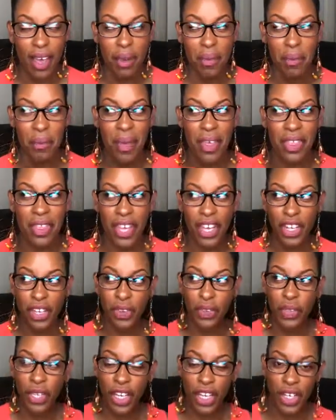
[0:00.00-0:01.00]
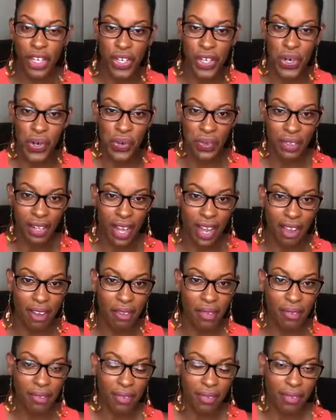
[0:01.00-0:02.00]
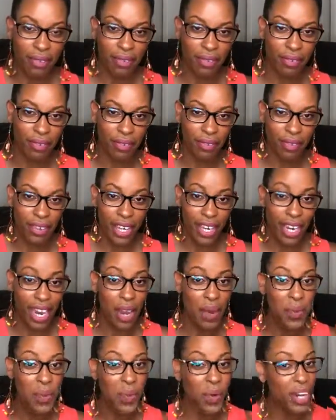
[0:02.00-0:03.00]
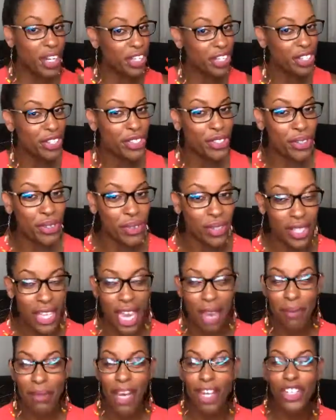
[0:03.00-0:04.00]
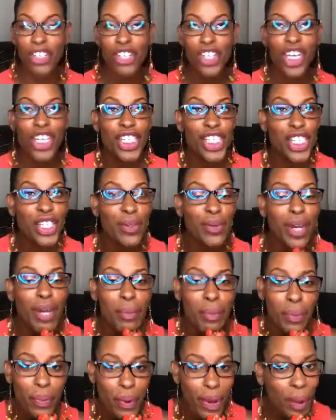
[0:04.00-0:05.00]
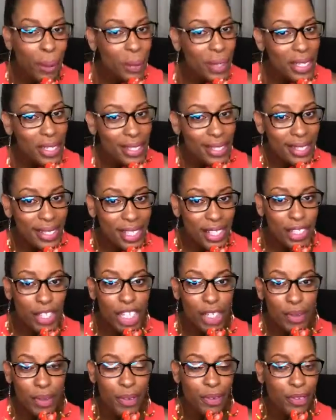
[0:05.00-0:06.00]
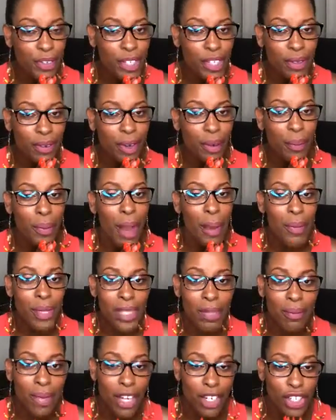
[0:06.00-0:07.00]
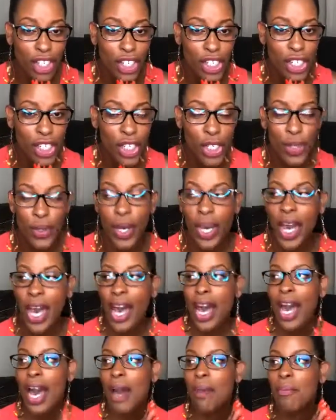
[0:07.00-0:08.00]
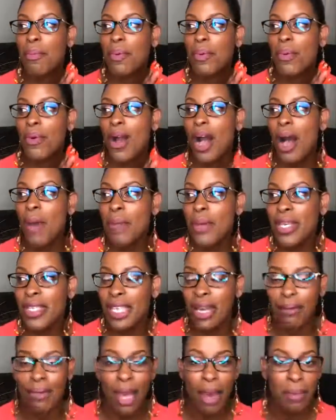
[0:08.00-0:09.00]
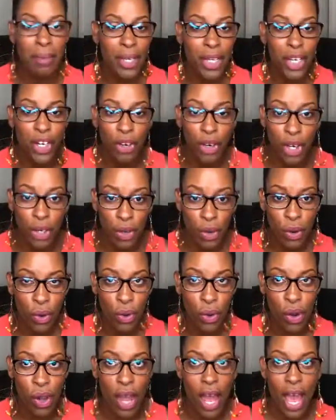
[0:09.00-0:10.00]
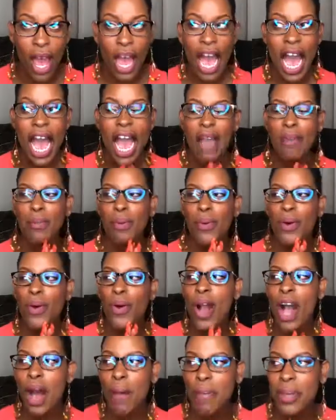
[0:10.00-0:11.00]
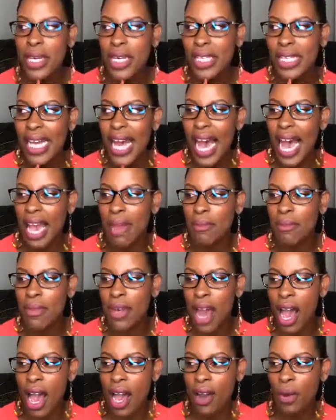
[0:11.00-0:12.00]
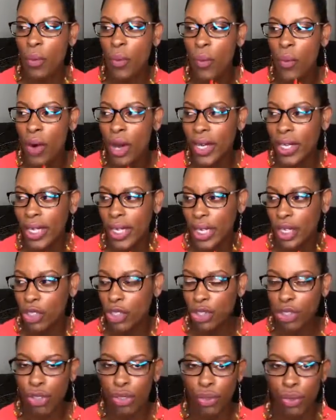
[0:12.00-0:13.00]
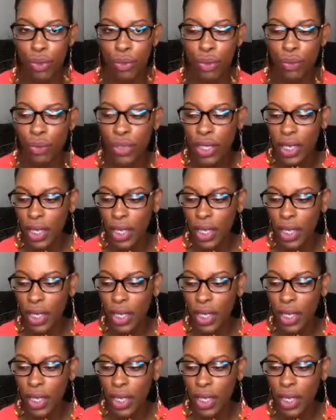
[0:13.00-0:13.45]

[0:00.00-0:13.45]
But then you look at your own life, and I want you to do this. I'm not judging you, I promise. This is a judgment-free zone. I promise I'm not judging you. I promise I'm not being critical. I promise I'm not wanting to